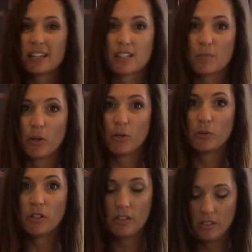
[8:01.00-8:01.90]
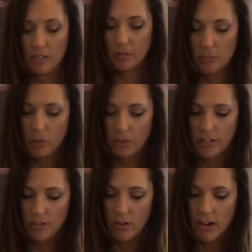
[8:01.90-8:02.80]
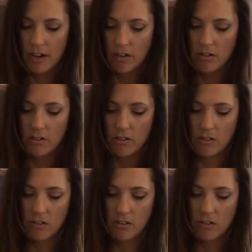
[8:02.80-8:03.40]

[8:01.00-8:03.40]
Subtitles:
a spoon and pull these right out.